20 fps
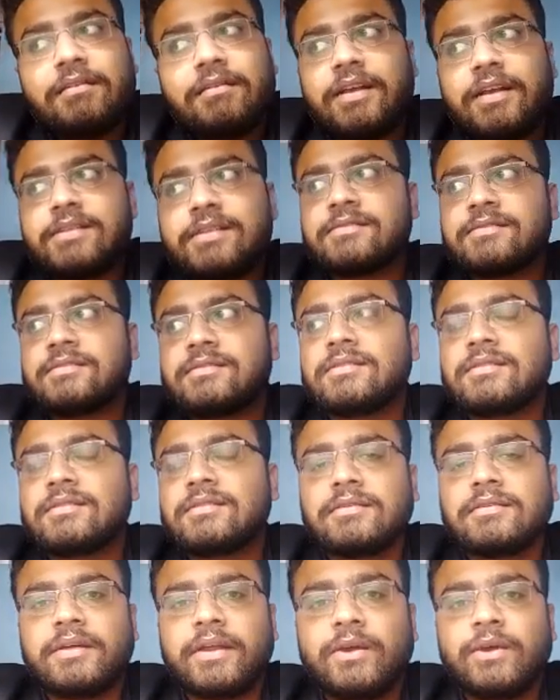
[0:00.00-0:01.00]
is,
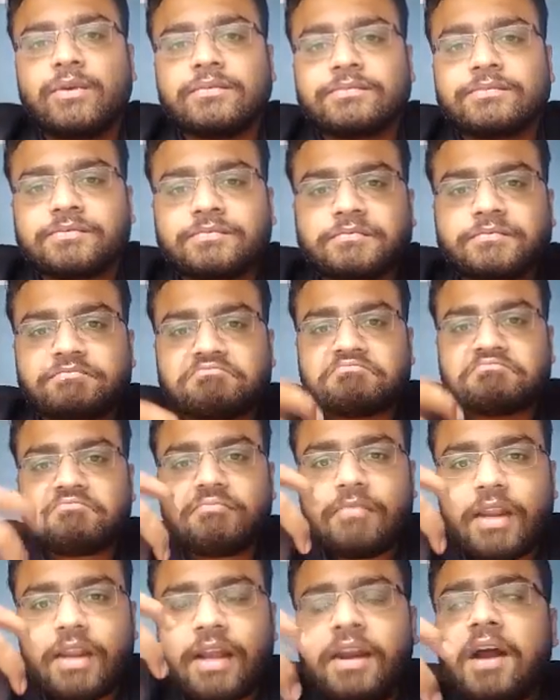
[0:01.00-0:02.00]

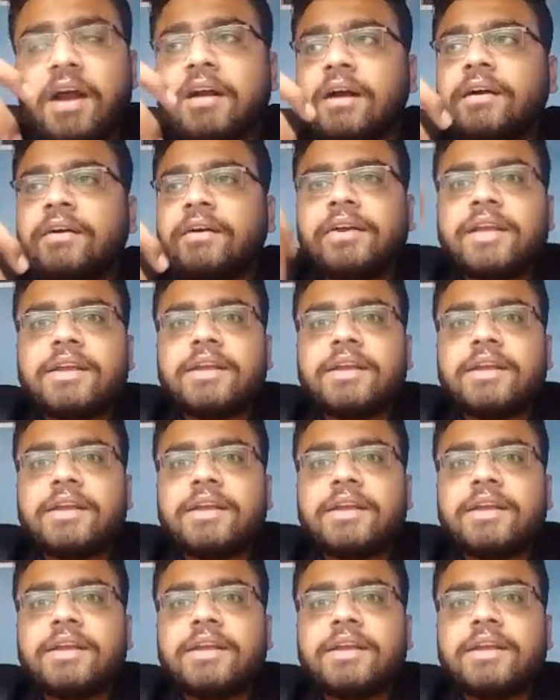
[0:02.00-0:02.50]
in our country